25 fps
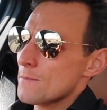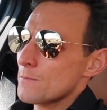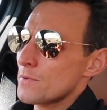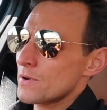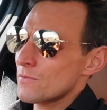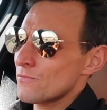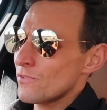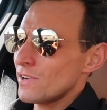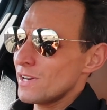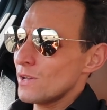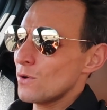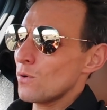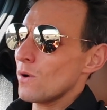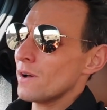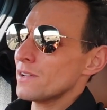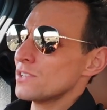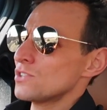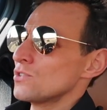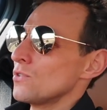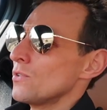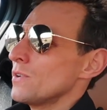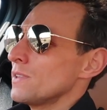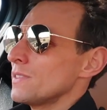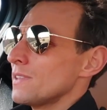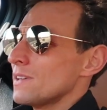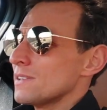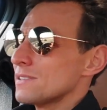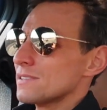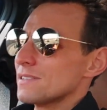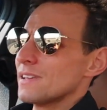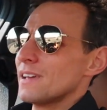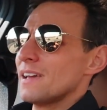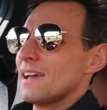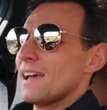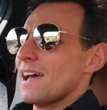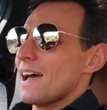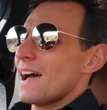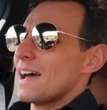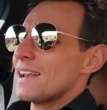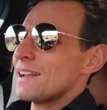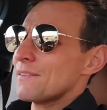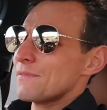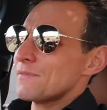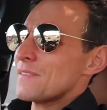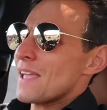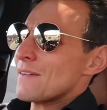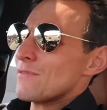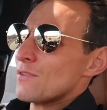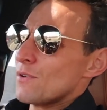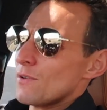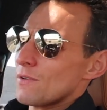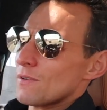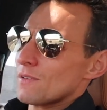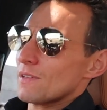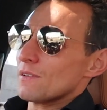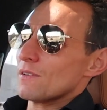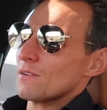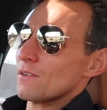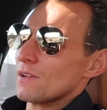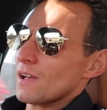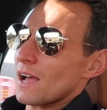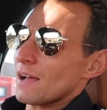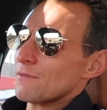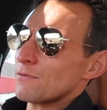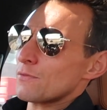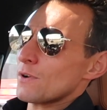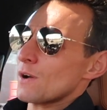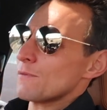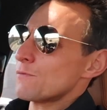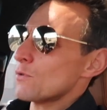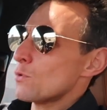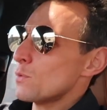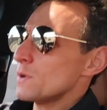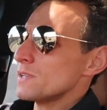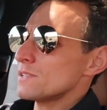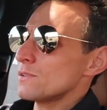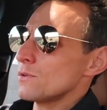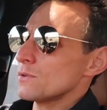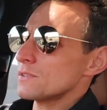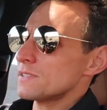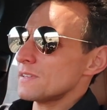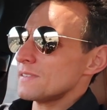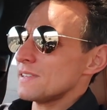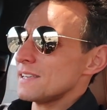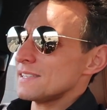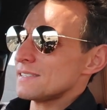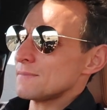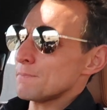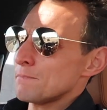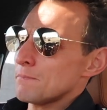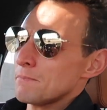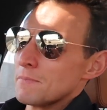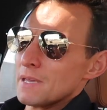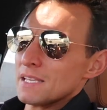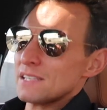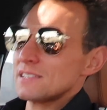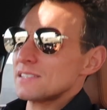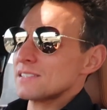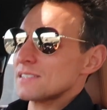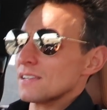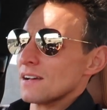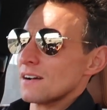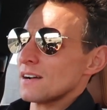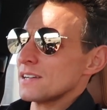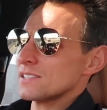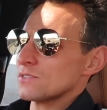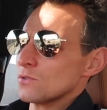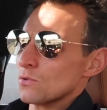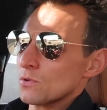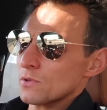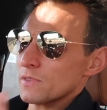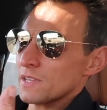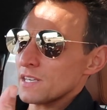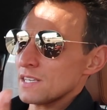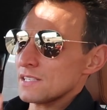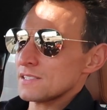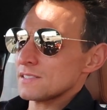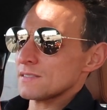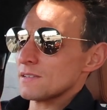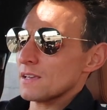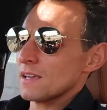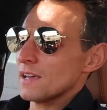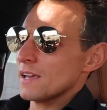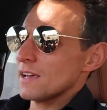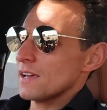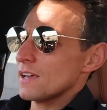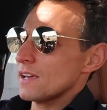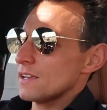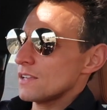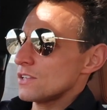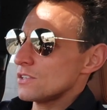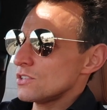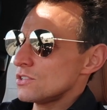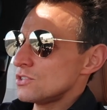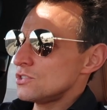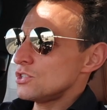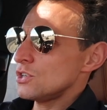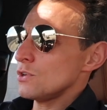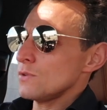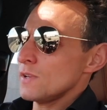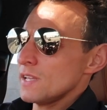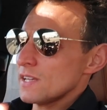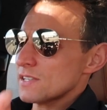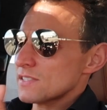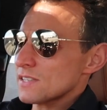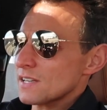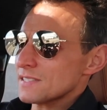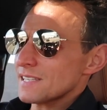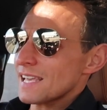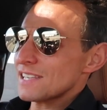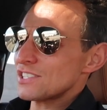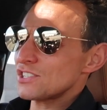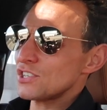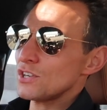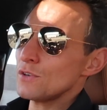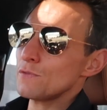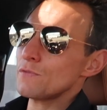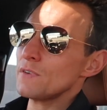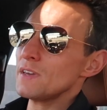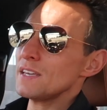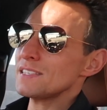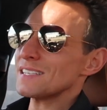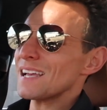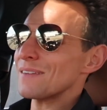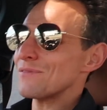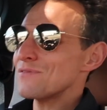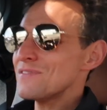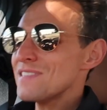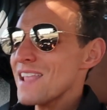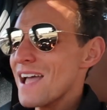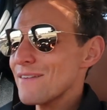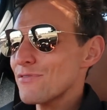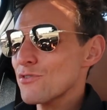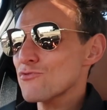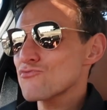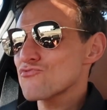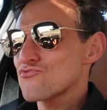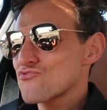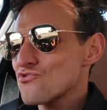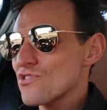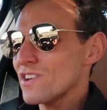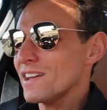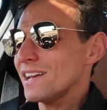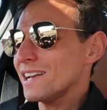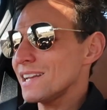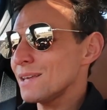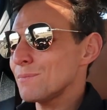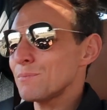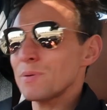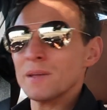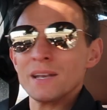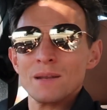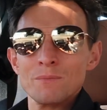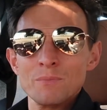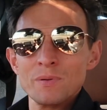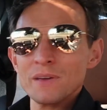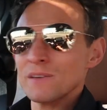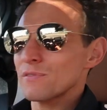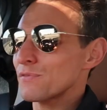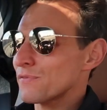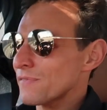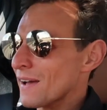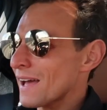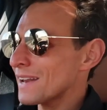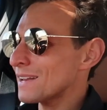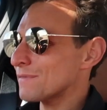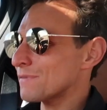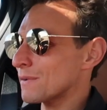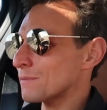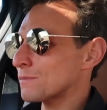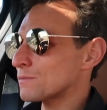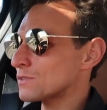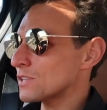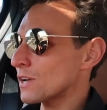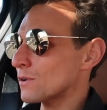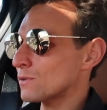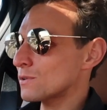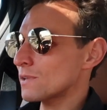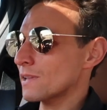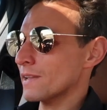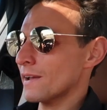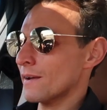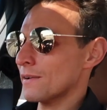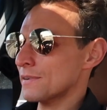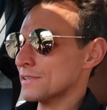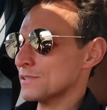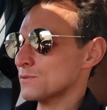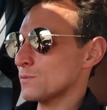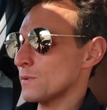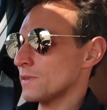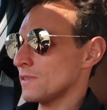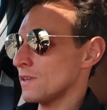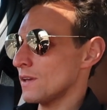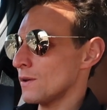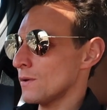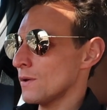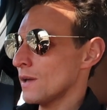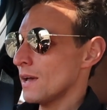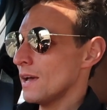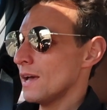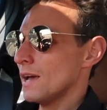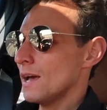But I'm really quite enjoying this. And I've always looked at these mid-size or these junior size SUVs. I've never really been a big fan, if I'm totally honest with you.